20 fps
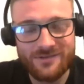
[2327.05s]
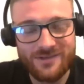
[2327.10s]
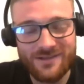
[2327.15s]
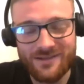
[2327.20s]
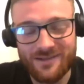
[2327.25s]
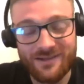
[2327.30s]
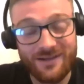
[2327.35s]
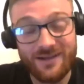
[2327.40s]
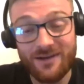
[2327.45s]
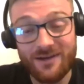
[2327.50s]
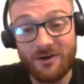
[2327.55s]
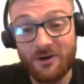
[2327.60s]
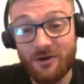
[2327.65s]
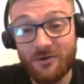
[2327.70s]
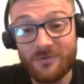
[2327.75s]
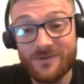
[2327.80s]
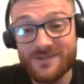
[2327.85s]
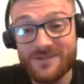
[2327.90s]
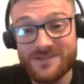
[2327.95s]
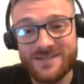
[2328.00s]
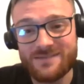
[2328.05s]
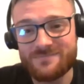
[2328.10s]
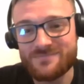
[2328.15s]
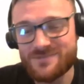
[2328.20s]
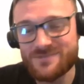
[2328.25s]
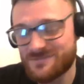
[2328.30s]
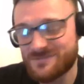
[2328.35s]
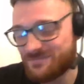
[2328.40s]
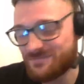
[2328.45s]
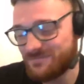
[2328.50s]
It always
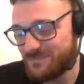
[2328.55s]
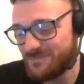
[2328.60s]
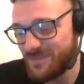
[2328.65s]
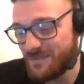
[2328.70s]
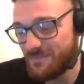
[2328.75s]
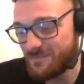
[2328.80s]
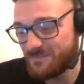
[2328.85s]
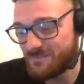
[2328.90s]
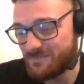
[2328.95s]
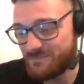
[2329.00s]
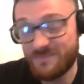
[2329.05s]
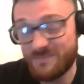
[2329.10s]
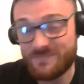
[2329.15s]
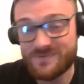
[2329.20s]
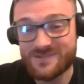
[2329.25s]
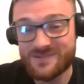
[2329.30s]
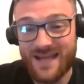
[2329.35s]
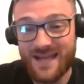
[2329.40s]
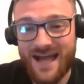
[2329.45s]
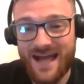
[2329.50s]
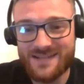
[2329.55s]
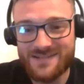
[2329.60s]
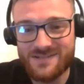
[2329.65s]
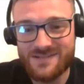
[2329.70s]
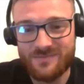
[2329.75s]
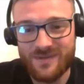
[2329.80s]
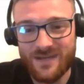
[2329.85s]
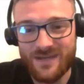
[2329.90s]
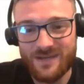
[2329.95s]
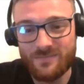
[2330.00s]
seems a bit bizarre
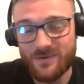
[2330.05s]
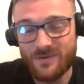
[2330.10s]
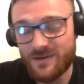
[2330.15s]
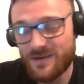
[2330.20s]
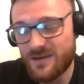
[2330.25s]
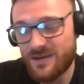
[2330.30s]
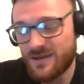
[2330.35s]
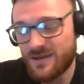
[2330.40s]
to me. But